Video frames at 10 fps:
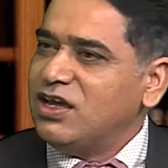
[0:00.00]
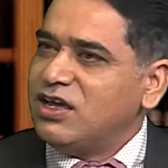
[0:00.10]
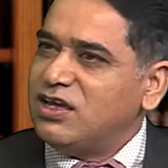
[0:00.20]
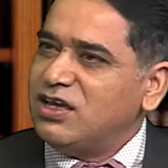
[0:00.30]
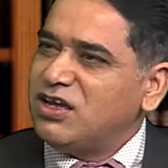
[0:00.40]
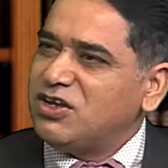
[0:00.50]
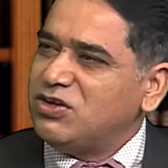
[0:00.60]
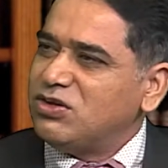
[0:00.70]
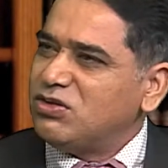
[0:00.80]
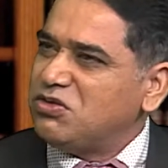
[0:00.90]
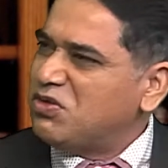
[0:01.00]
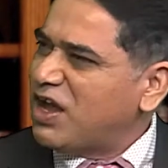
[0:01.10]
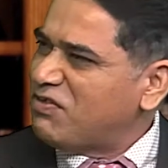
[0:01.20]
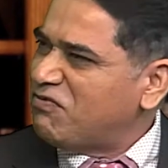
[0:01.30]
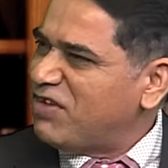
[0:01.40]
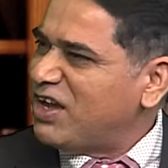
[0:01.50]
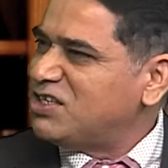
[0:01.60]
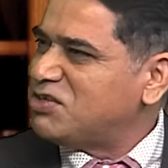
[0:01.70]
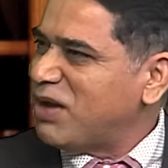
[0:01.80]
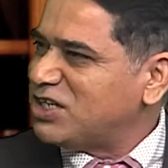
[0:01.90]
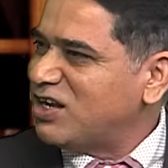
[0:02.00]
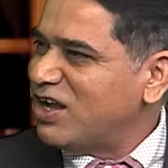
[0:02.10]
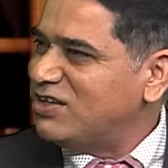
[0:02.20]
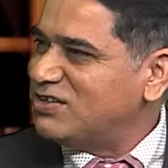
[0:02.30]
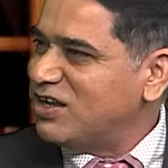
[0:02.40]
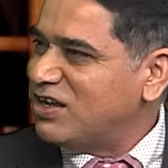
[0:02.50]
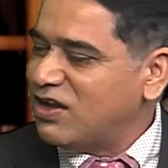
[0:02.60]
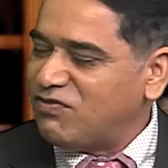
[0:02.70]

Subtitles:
Here you have a very specialized area.